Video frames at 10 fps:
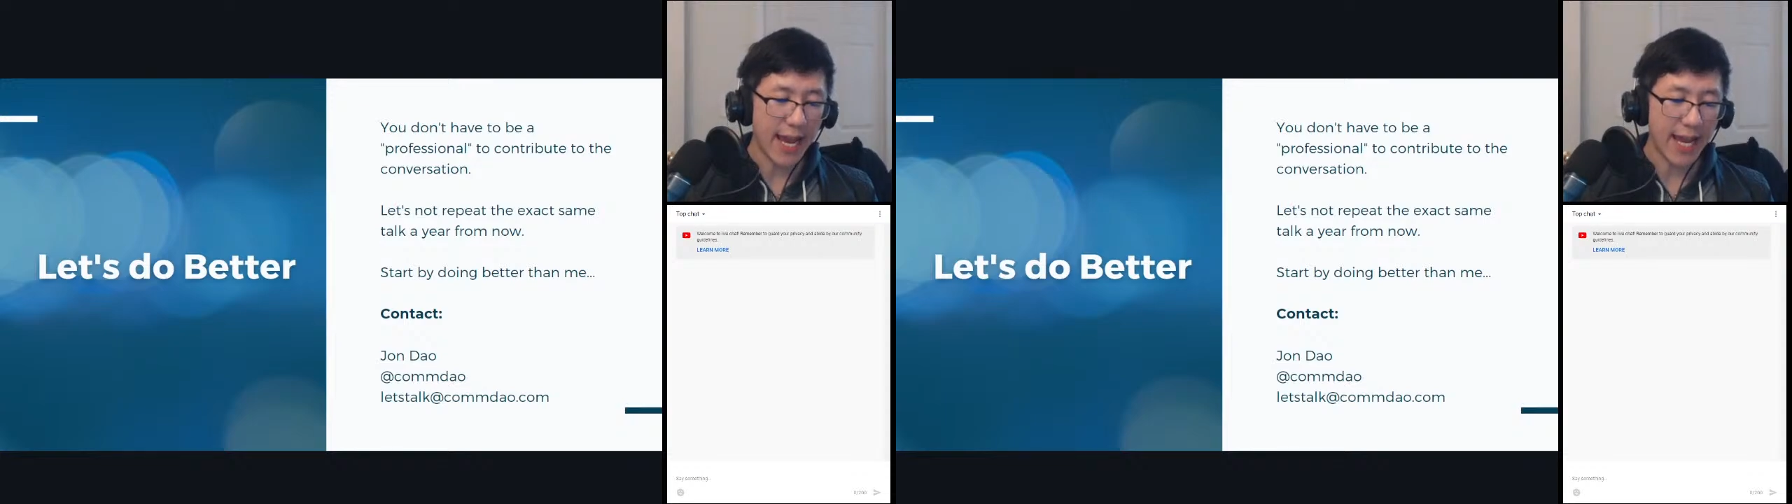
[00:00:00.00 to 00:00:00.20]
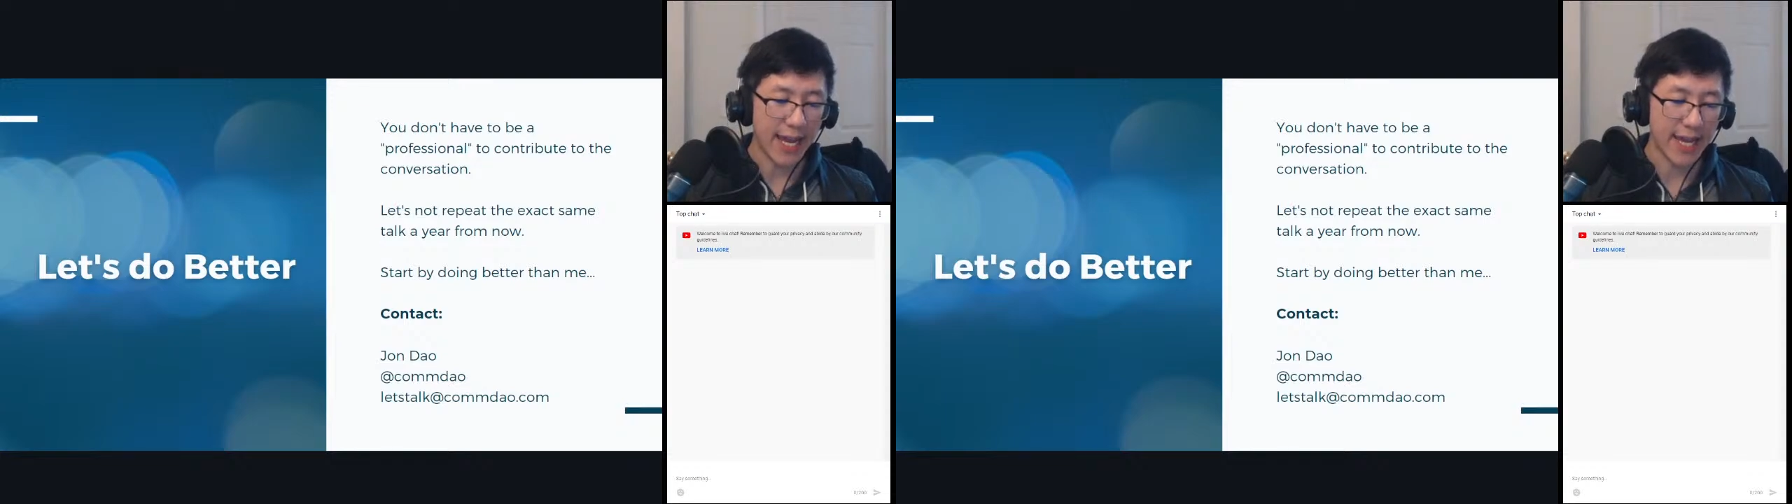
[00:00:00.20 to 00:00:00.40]

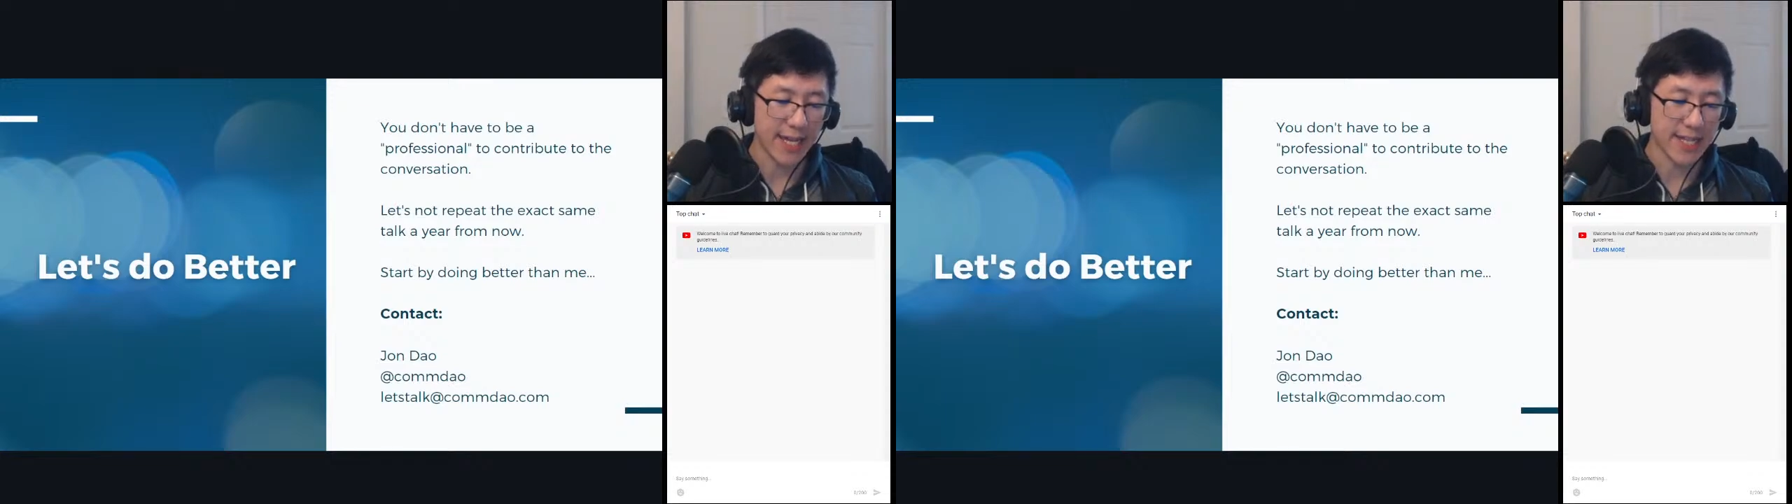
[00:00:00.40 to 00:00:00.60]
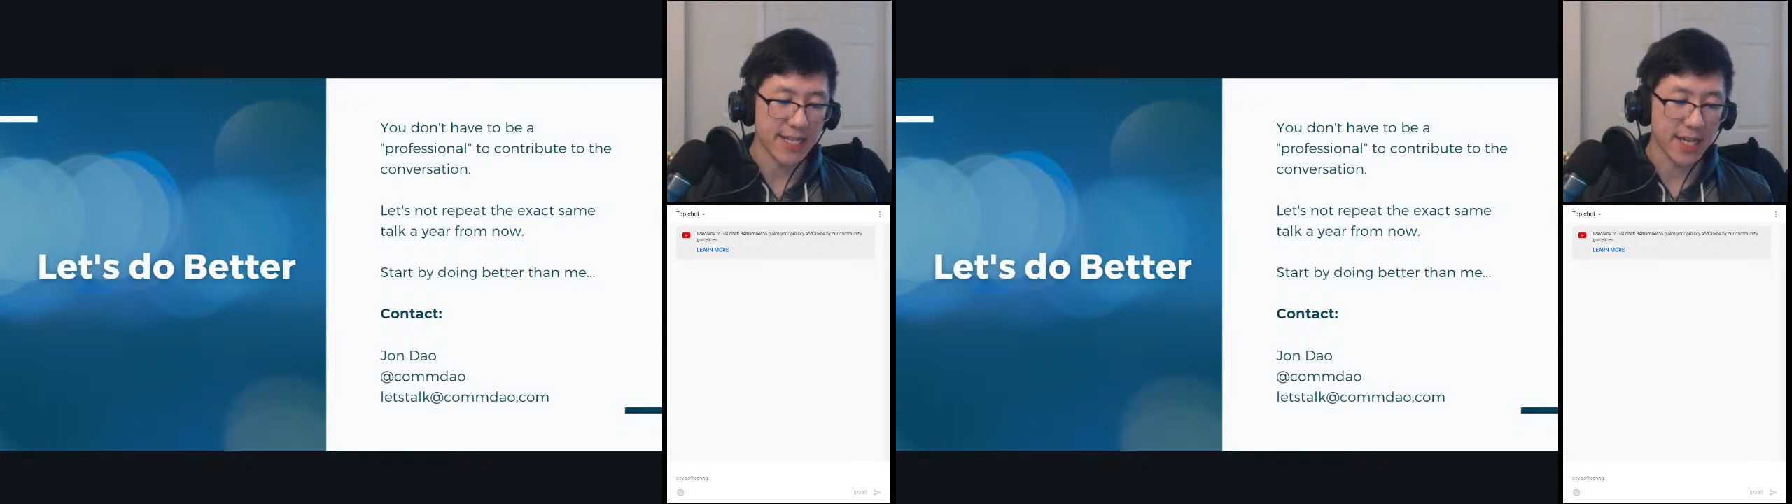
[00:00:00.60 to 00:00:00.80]

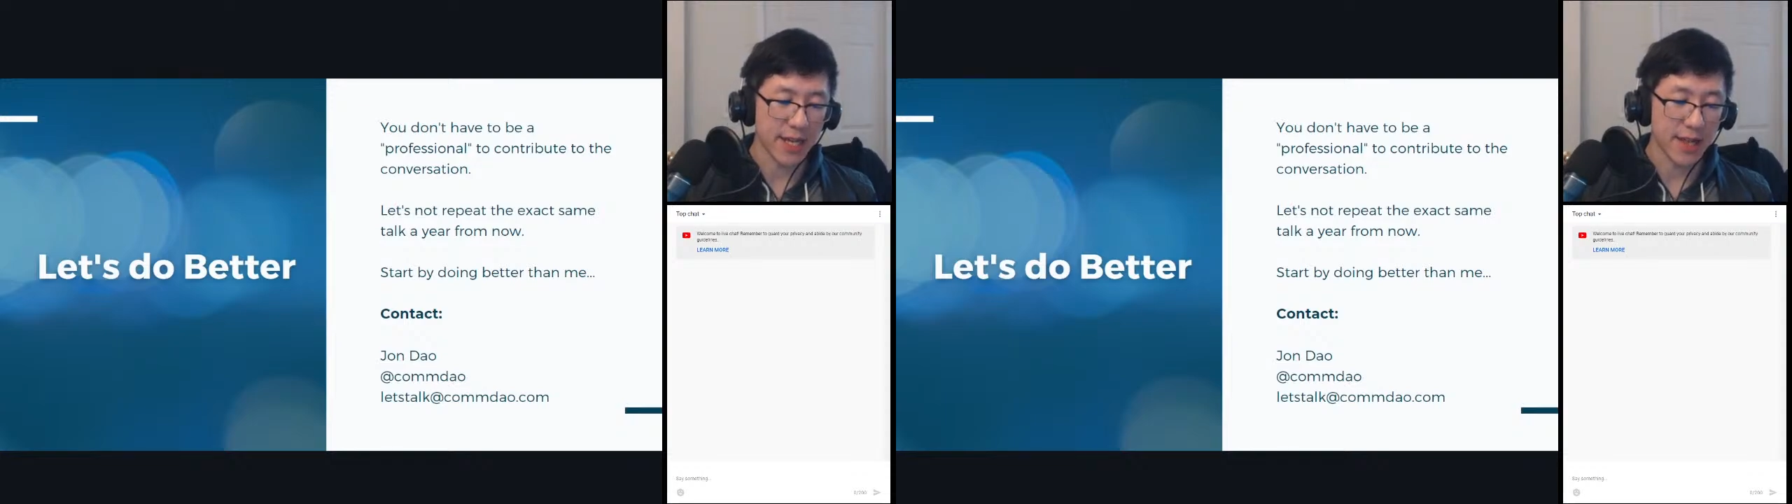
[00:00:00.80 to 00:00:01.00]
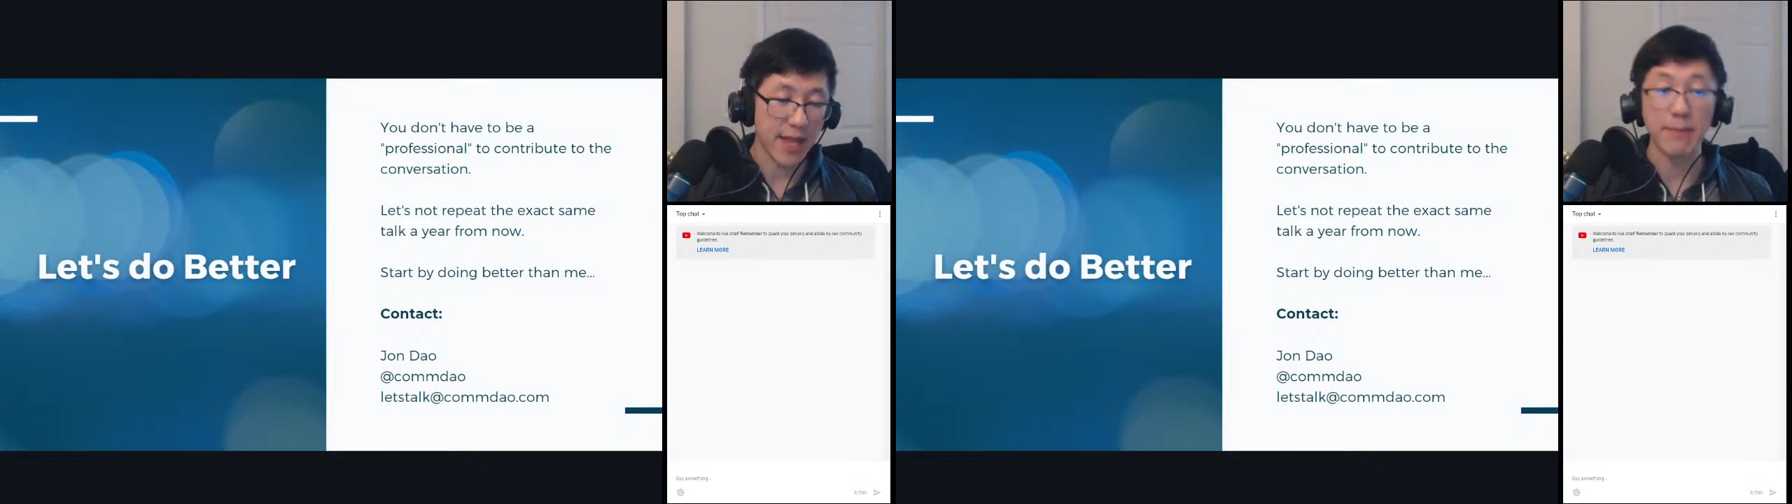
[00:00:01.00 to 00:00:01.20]
And
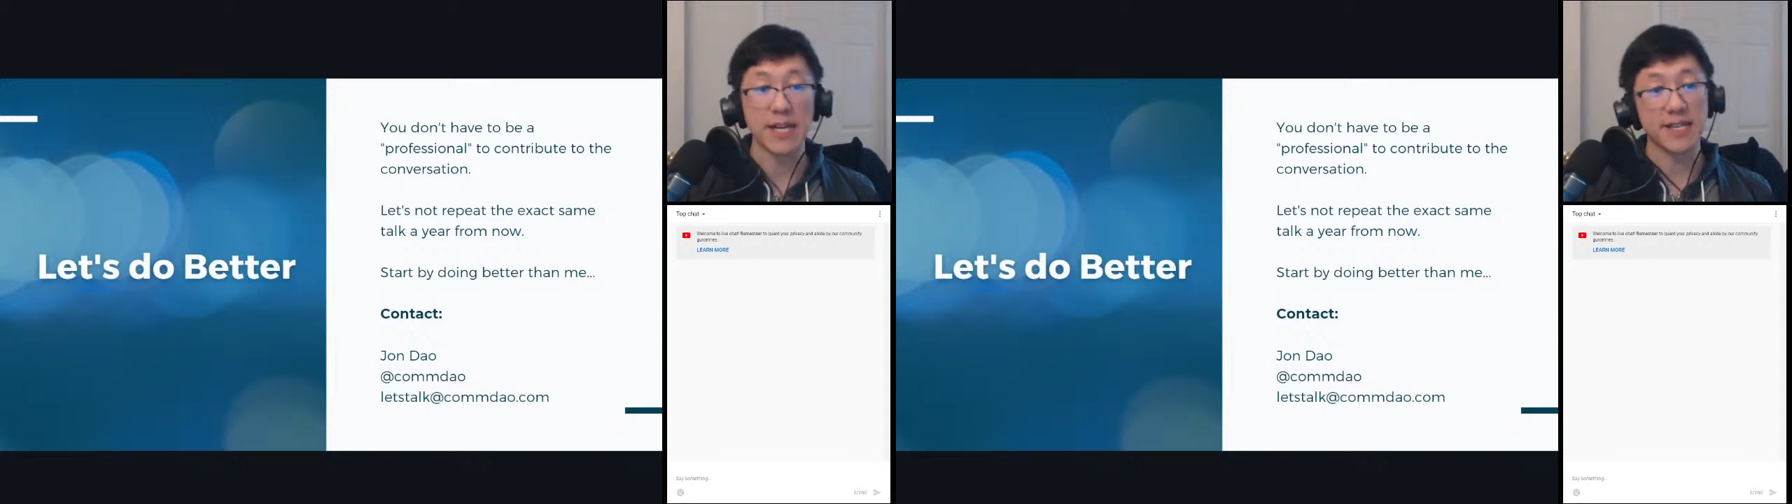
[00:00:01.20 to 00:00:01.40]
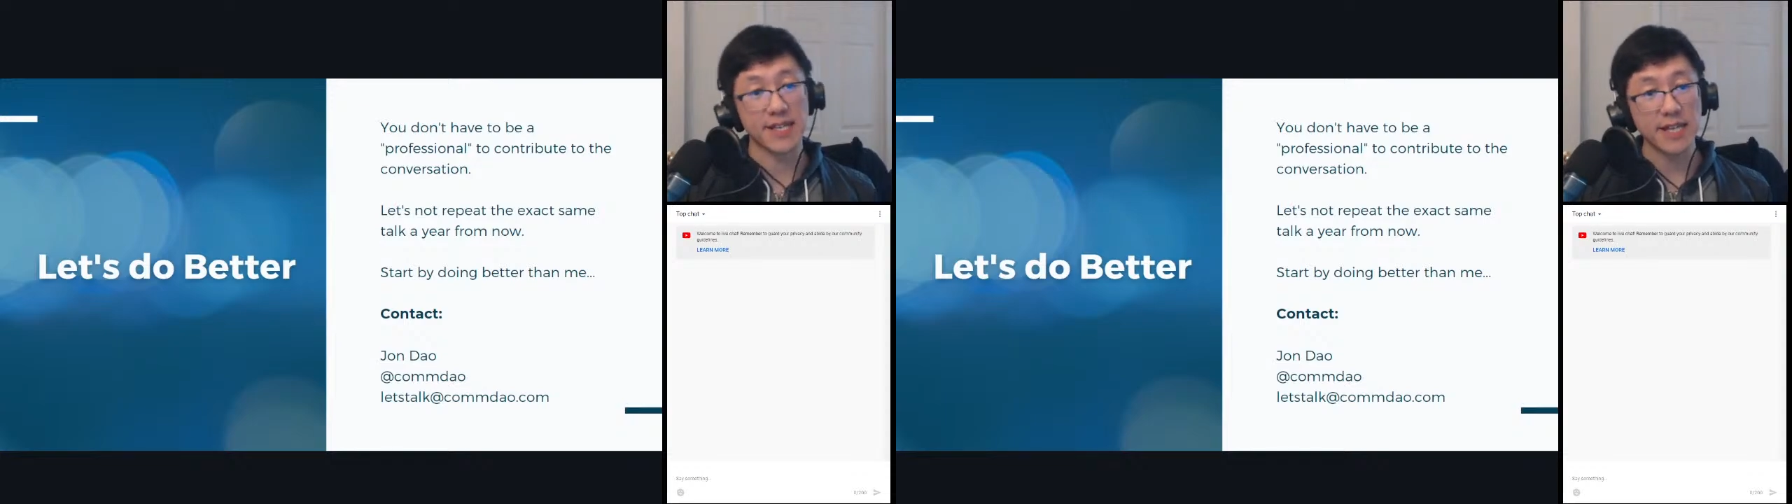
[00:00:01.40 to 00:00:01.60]
that
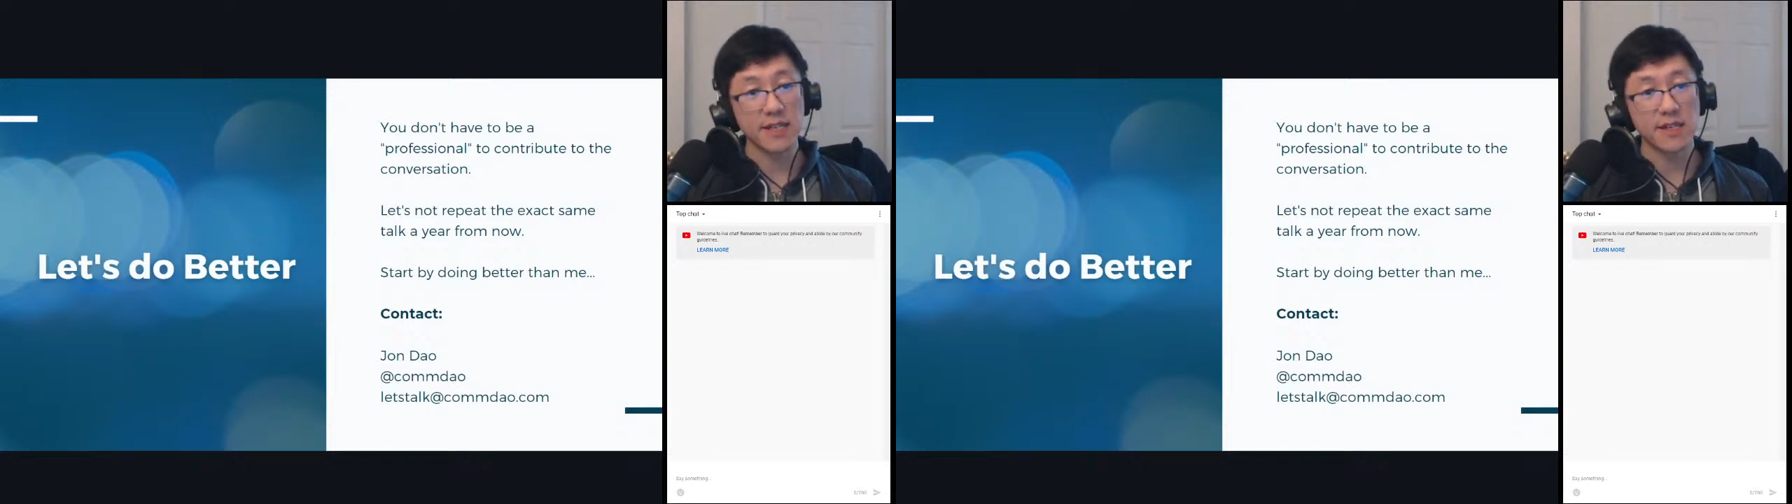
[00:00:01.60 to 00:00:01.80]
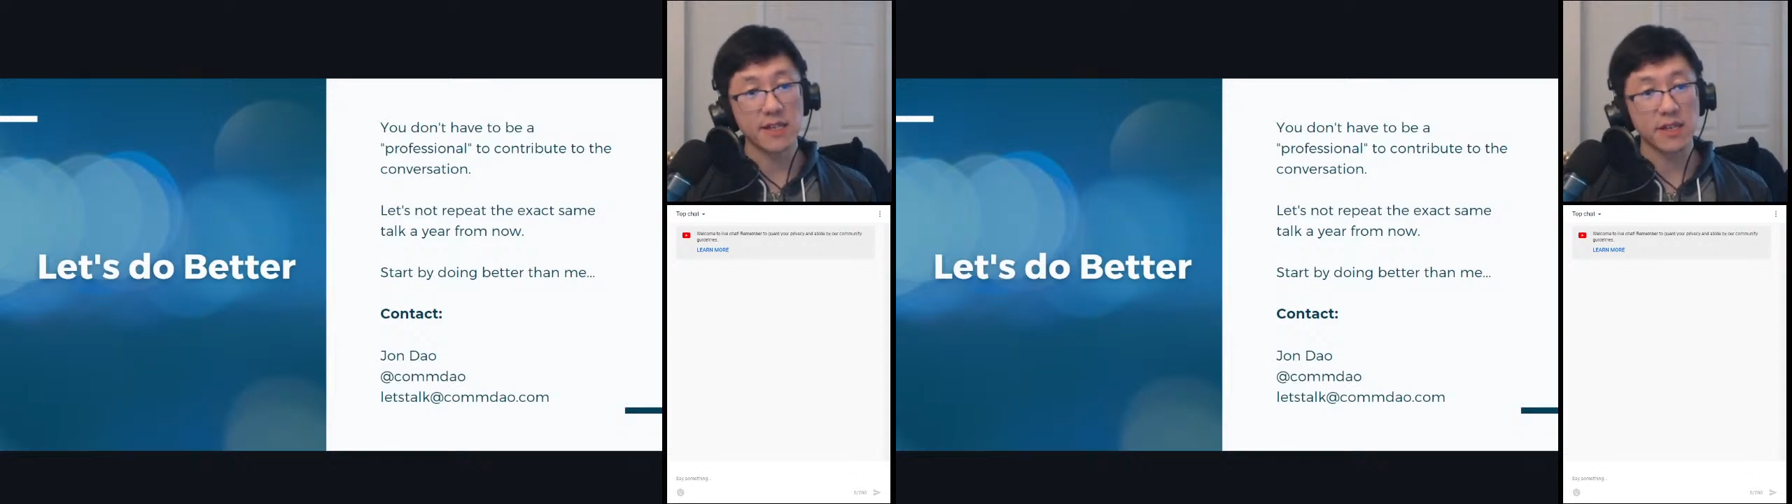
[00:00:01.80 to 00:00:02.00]
makes sense.